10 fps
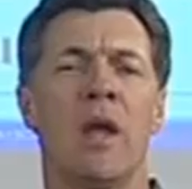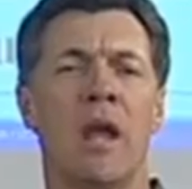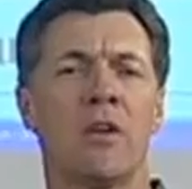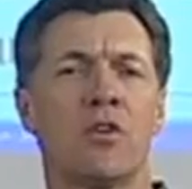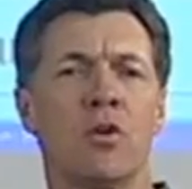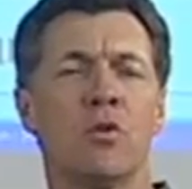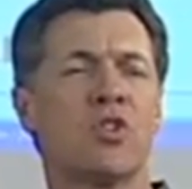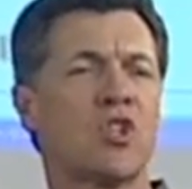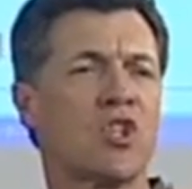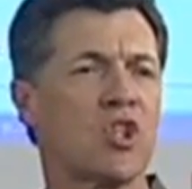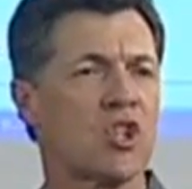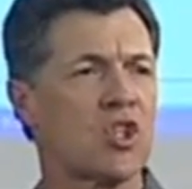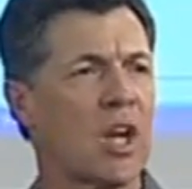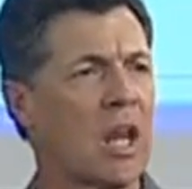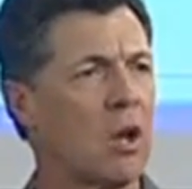and to
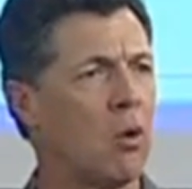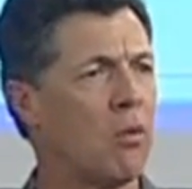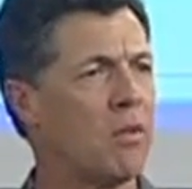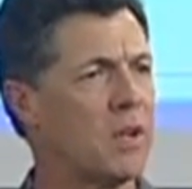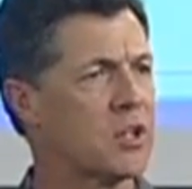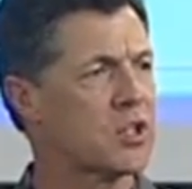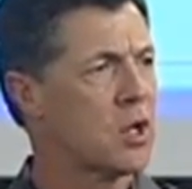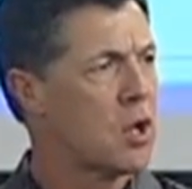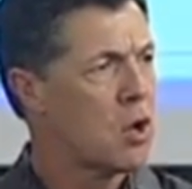seal this